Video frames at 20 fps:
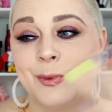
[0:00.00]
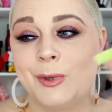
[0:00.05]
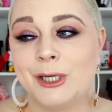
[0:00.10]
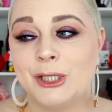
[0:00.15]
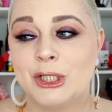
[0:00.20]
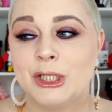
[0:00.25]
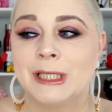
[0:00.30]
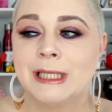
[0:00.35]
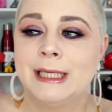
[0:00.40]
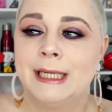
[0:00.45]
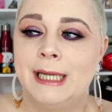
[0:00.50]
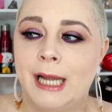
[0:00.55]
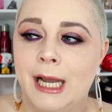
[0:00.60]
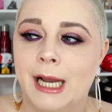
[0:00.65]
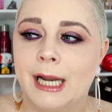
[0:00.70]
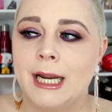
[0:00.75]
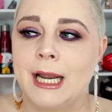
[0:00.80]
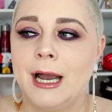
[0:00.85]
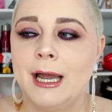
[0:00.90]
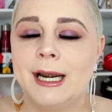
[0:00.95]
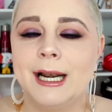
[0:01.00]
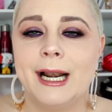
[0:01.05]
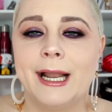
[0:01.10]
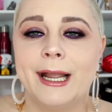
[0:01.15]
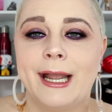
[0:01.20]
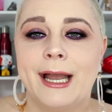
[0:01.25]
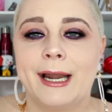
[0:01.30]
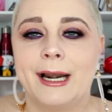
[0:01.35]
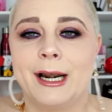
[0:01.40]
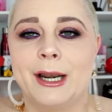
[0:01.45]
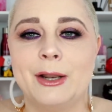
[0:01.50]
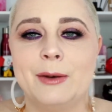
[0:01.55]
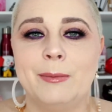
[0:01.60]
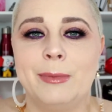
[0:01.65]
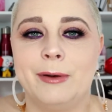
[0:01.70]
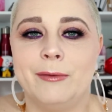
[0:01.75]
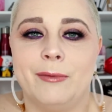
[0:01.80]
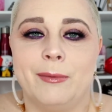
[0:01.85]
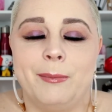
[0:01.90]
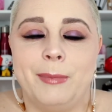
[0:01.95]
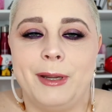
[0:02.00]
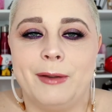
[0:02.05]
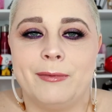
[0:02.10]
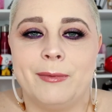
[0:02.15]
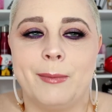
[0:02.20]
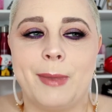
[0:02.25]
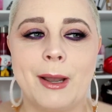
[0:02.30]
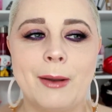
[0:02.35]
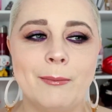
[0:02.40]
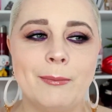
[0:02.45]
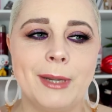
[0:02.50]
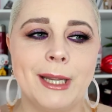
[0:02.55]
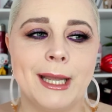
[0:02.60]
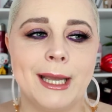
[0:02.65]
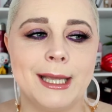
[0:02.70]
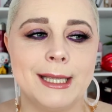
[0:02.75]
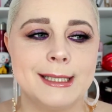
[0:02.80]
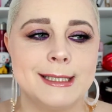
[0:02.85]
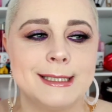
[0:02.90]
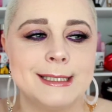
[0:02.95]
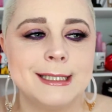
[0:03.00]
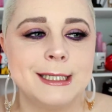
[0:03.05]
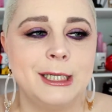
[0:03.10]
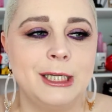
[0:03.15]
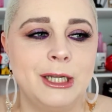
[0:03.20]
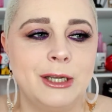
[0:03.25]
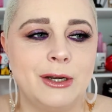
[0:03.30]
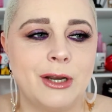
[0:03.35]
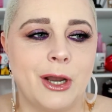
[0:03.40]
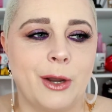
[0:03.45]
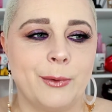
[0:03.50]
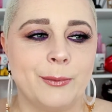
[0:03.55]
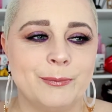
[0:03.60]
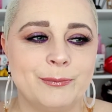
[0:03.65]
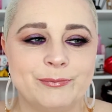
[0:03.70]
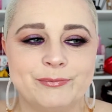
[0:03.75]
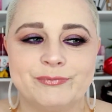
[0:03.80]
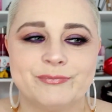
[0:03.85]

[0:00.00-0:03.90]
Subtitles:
which I kind of like got a little bit of a beef about because, you know,